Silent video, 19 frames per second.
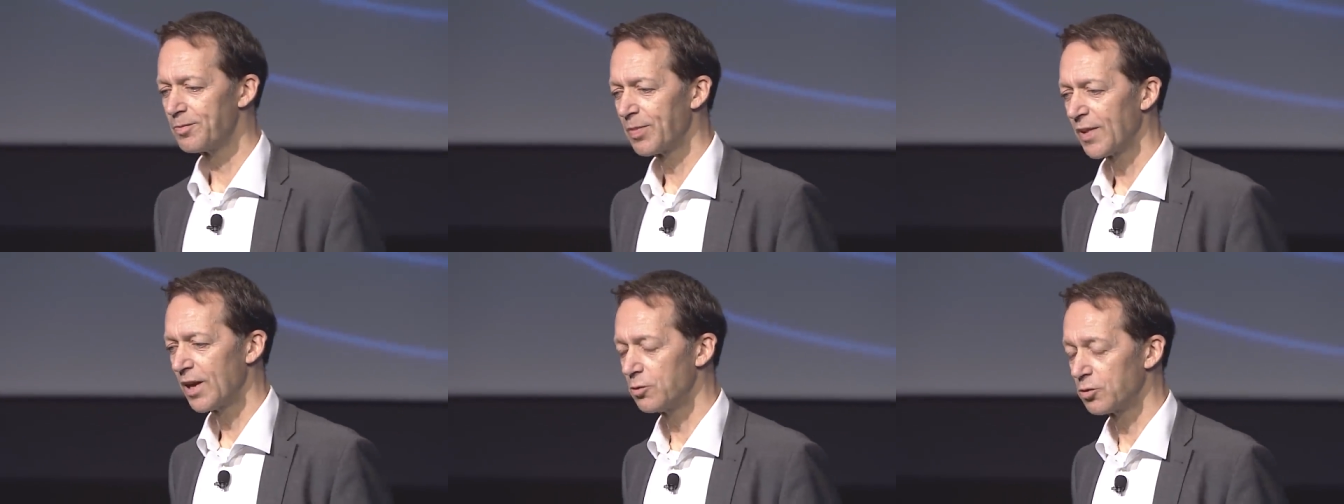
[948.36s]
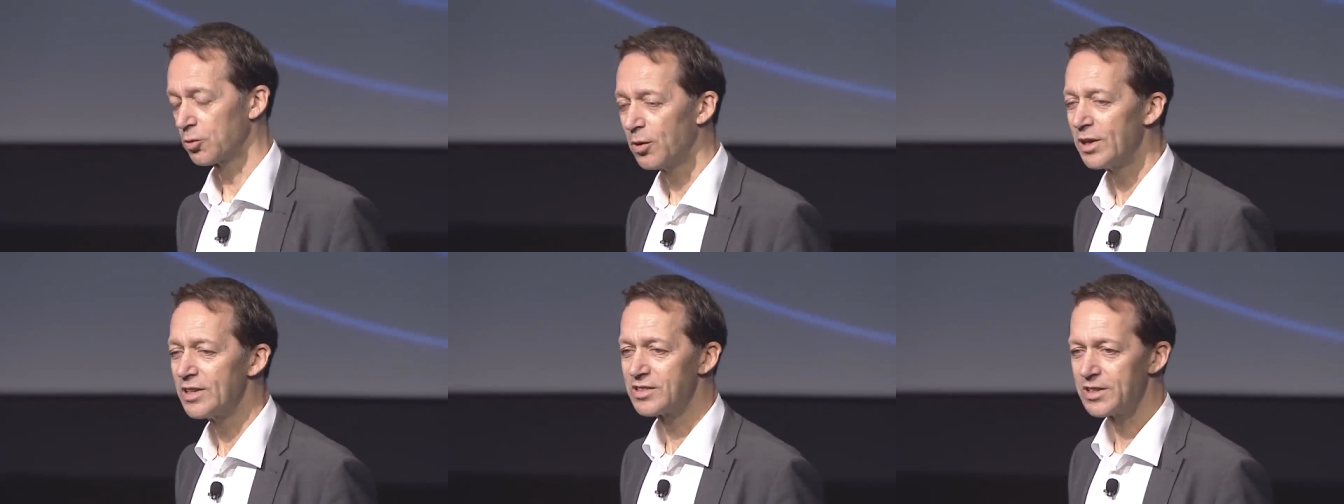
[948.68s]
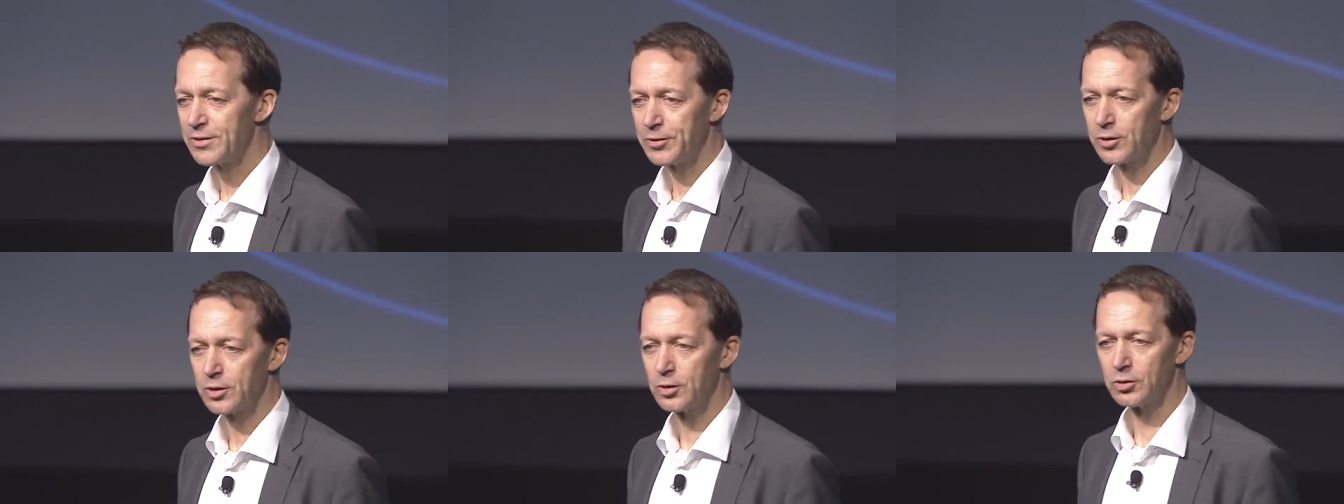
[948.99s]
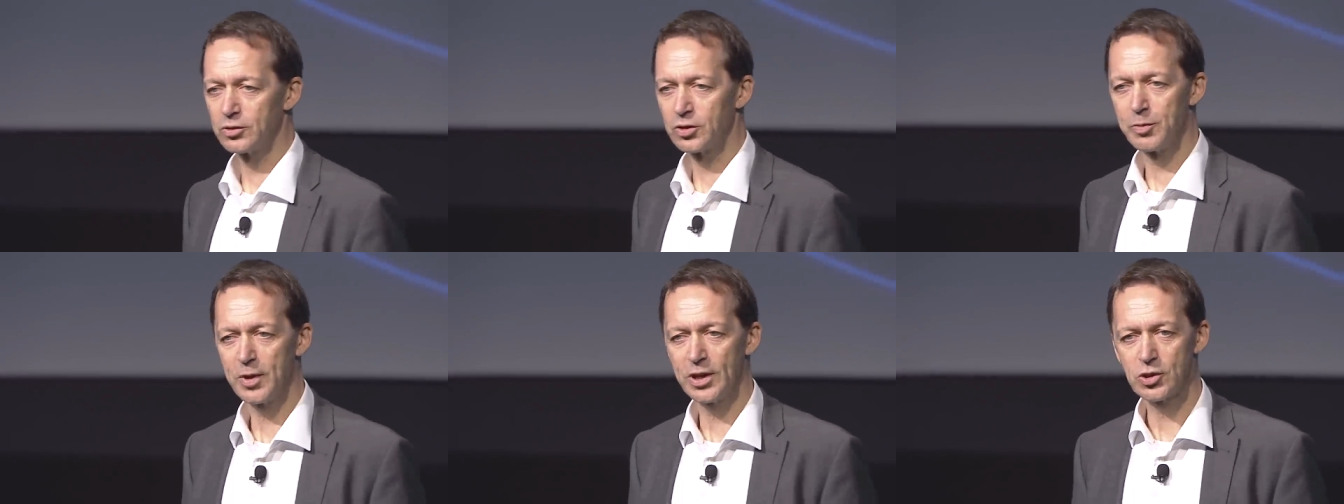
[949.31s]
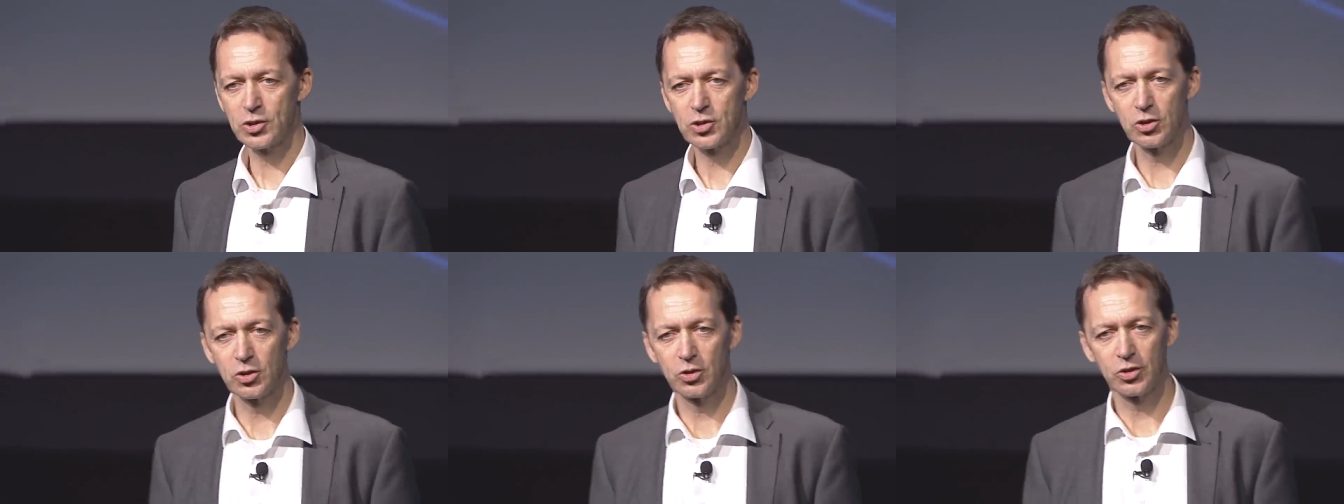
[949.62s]
it was quite difficult to make
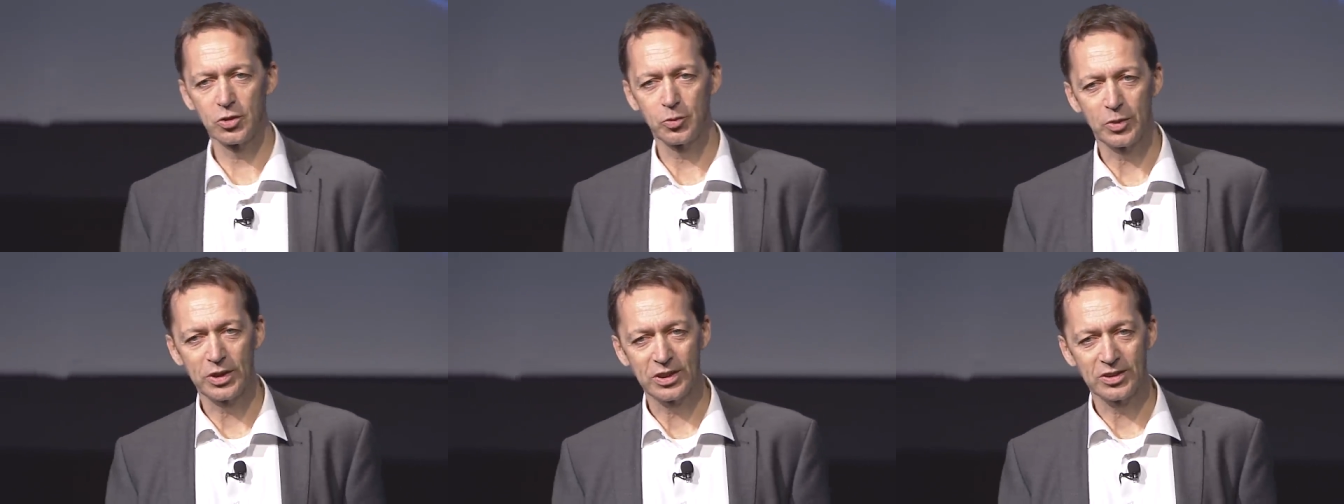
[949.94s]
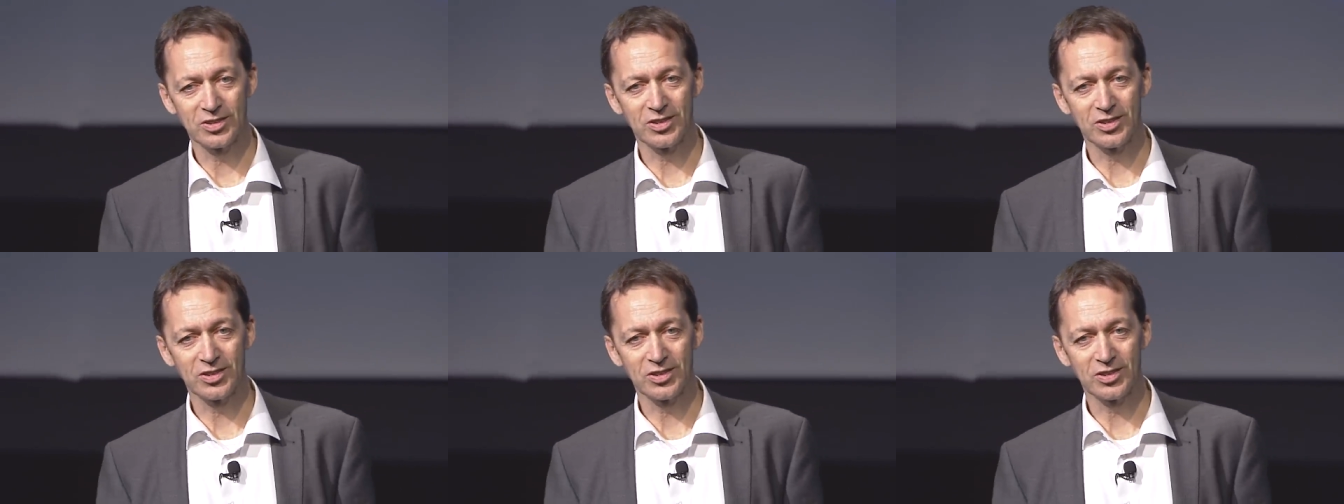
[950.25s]
sure that we